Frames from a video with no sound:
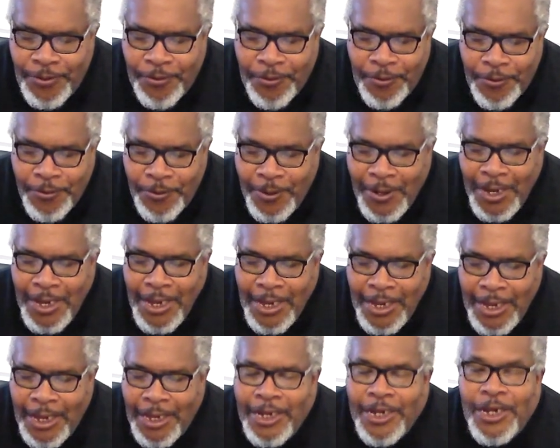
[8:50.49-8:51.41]
grew
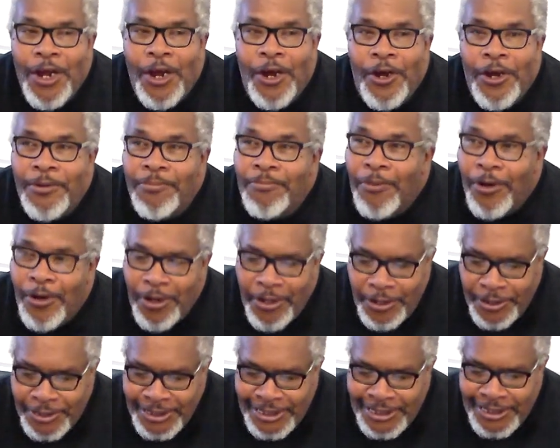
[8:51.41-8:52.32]
and yard
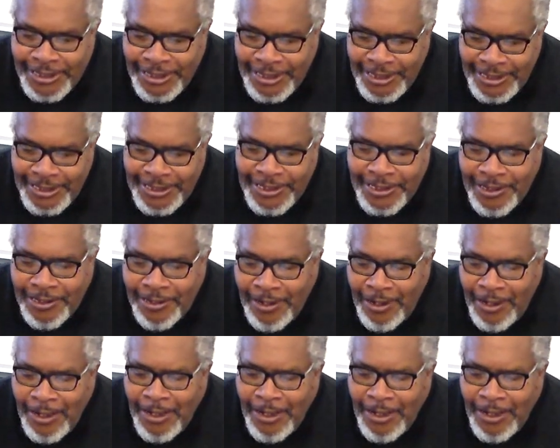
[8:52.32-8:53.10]
markers ceased.